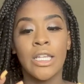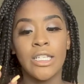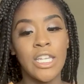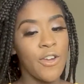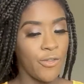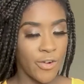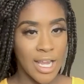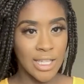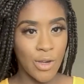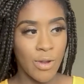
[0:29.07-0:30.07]

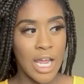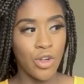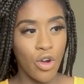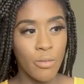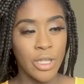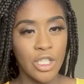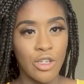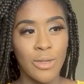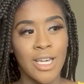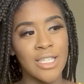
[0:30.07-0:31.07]
different than what I normally
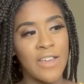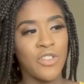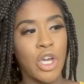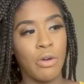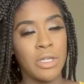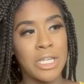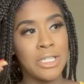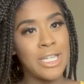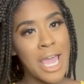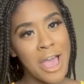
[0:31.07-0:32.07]
do because I've toned
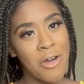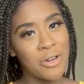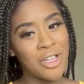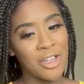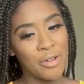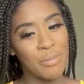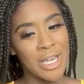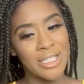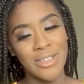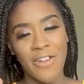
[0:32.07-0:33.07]
it down a little
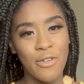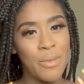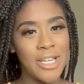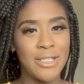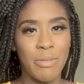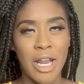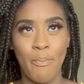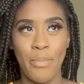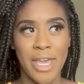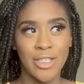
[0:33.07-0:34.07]
bit. So everybody's been
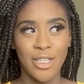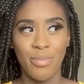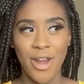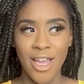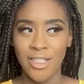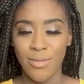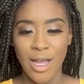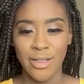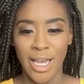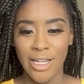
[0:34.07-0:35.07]
a bit surprised
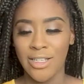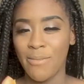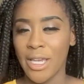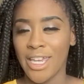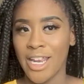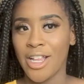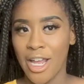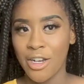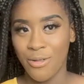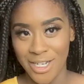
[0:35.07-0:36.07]
about that. So I've been getting a
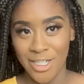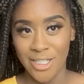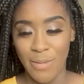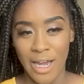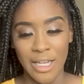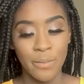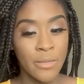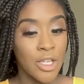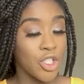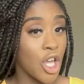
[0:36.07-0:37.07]
lot of questions about
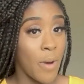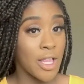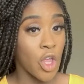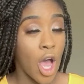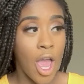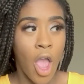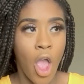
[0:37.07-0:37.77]
it. So I thought,